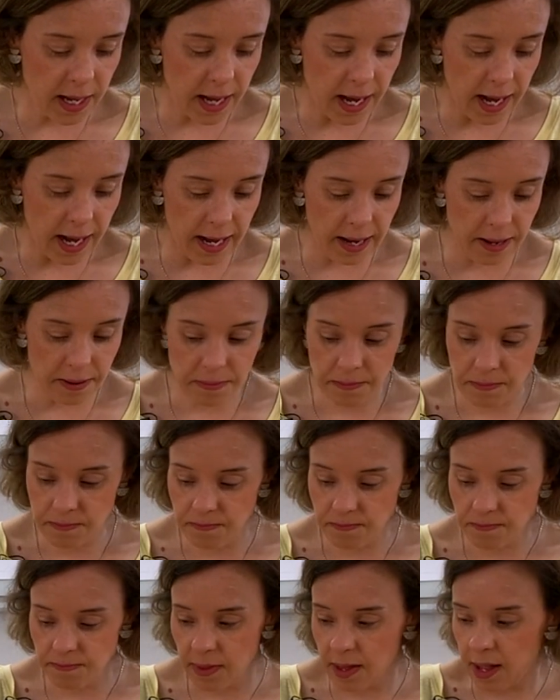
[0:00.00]

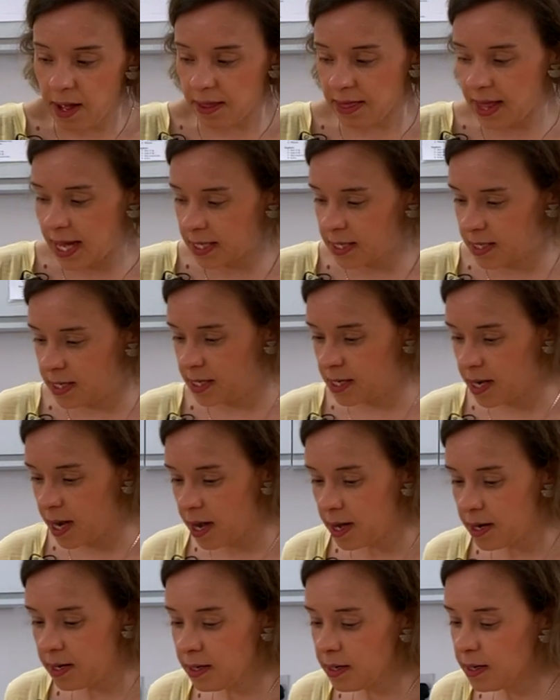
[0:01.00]
That's
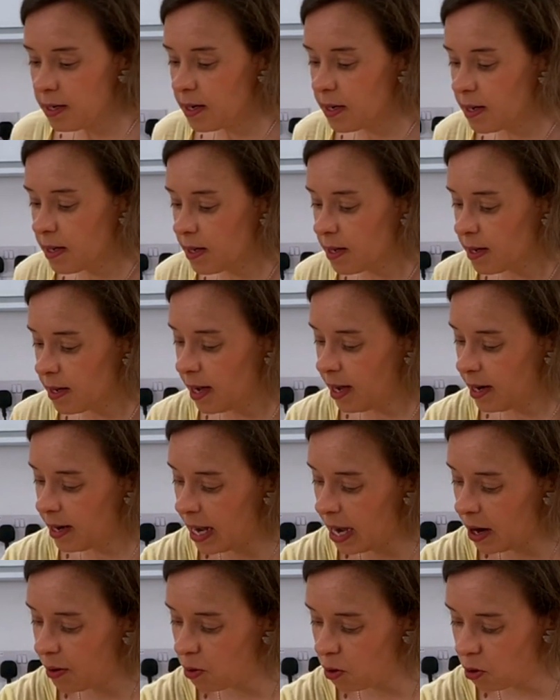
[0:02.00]
done.
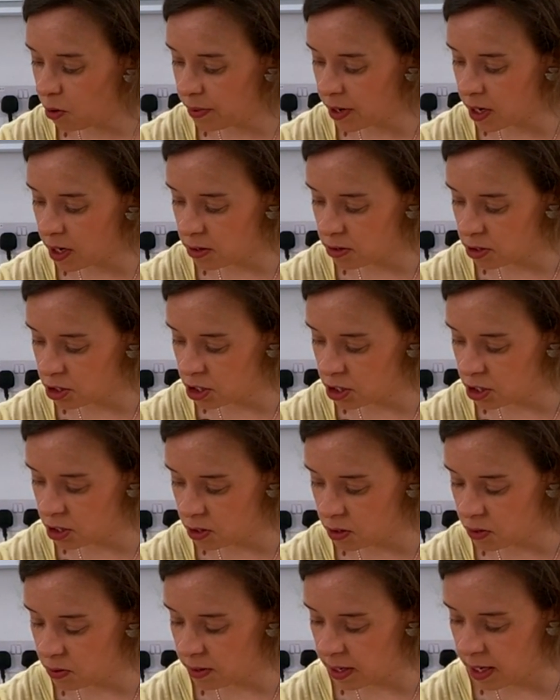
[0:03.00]
Now all we're going to
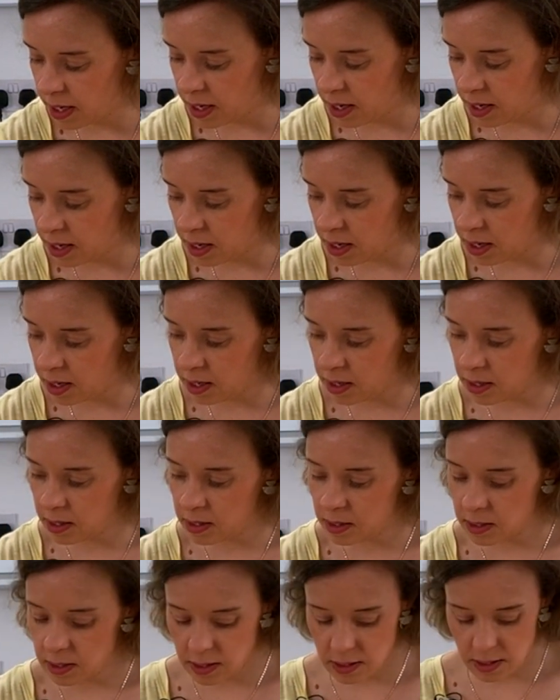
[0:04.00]
do
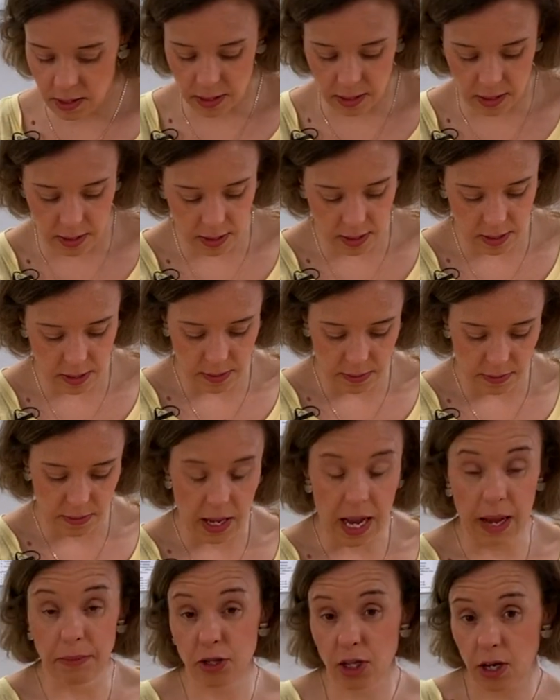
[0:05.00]
is,
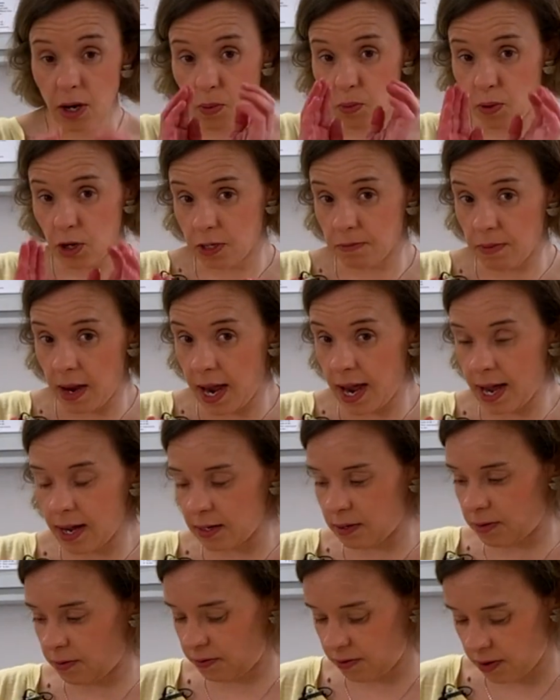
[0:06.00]
I'm just going to wash my
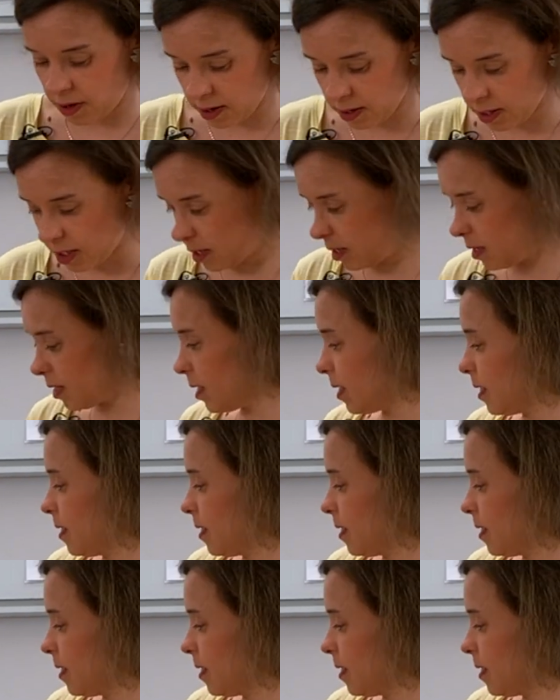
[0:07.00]
hands first.